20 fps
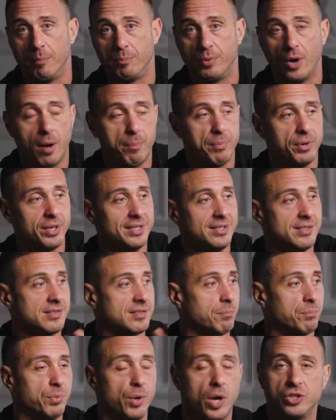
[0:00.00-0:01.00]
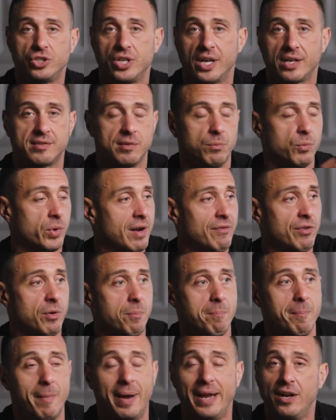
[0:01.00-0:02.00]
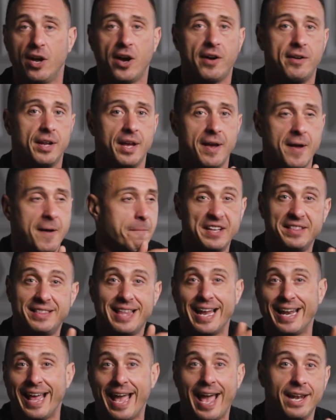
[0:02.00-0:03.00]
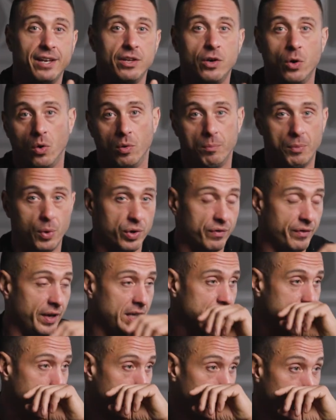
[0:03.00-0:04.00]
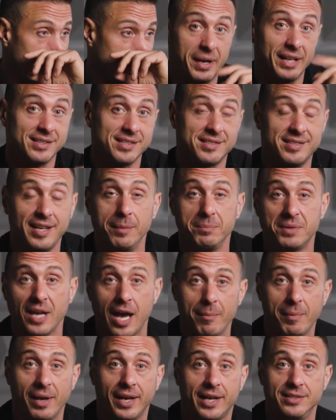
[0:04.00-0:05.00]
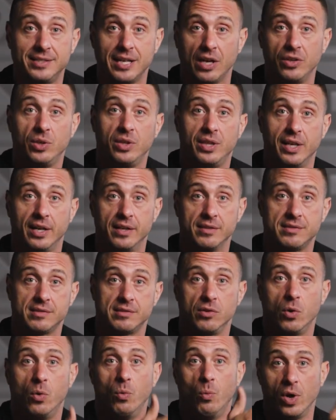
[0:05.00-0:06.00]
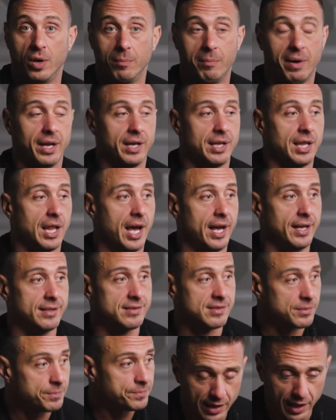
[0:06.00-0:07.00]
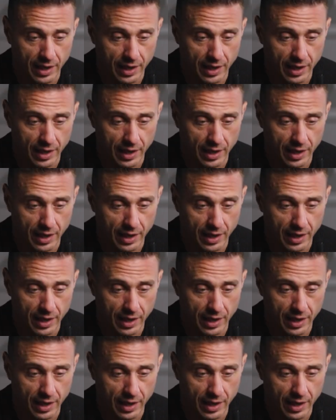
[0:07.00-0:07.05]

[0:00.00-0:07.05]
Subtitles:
properties, some projects, some whatever may not fit that end goal motivation. But at the same time, I can tell you this. So one of my clients,